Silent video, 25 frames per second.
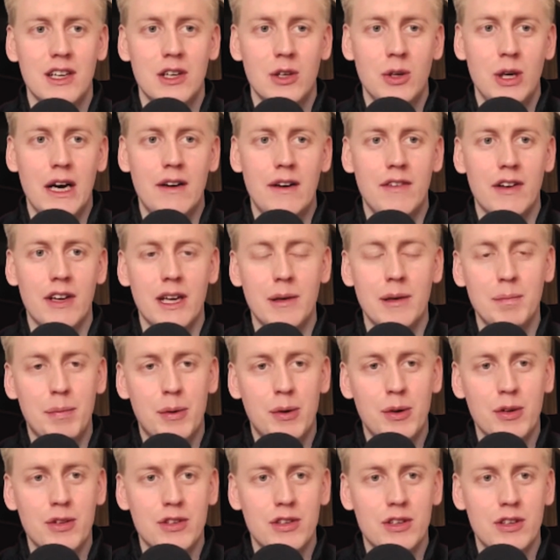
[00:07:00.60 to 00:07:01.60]
you have an
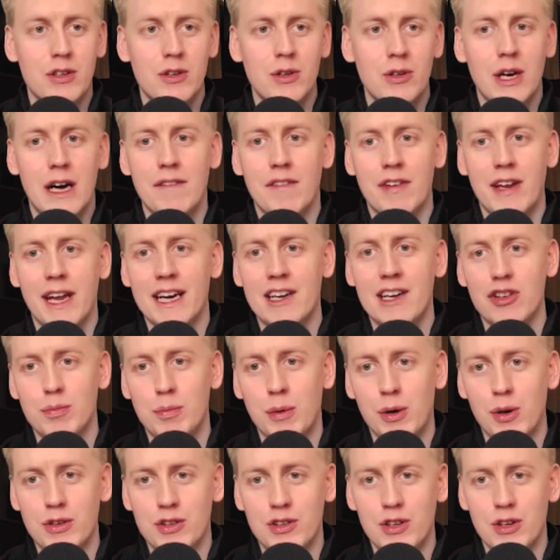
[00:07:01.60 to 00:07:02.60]
importer, you have an
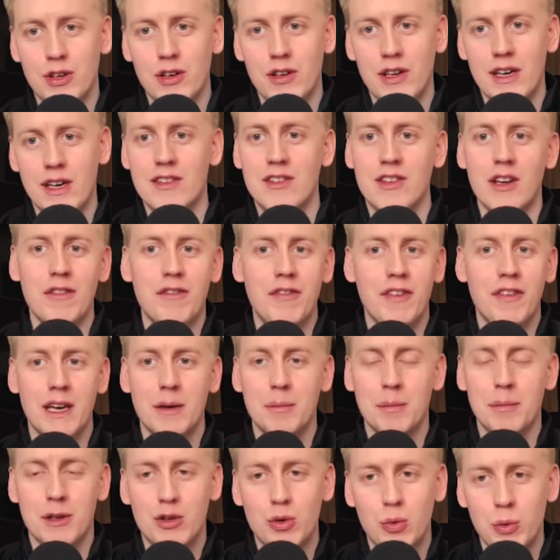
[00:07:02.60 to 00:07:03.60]
exporter, and something
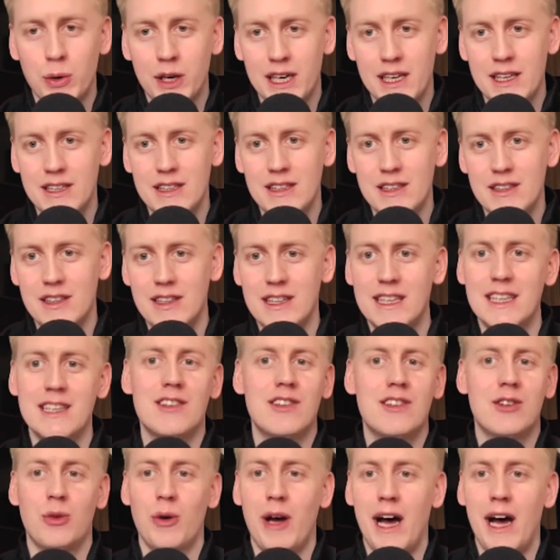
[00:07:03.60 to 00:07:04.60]
in between needs to